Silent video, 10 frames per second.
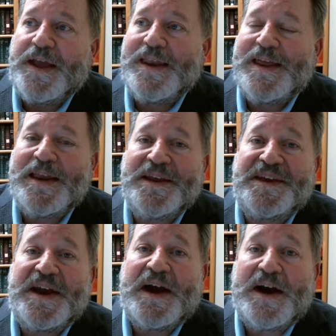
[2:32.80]
and in
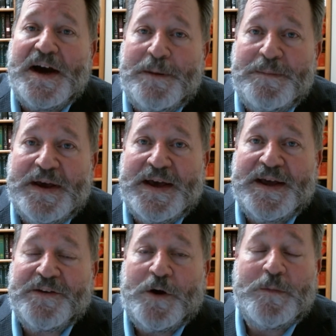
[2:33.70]

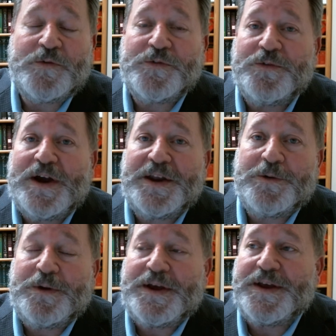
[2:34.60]
combat, almost right
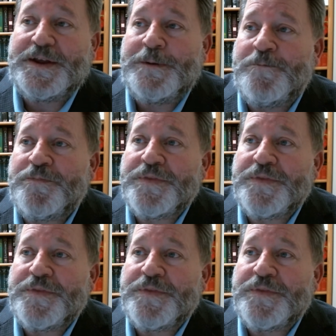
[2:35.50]
away,